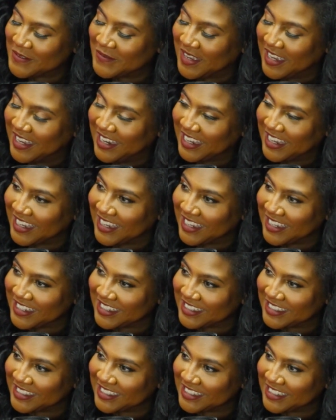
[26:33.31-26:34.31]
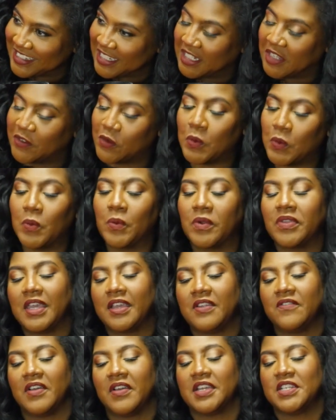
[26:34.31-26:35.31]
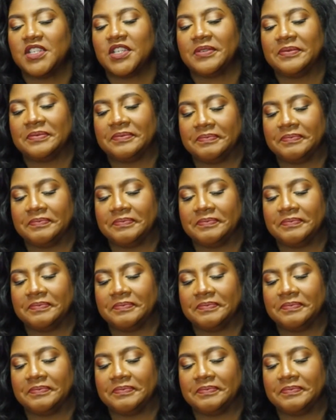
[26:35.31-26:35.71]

the podcast. Tell everyone where they can find you.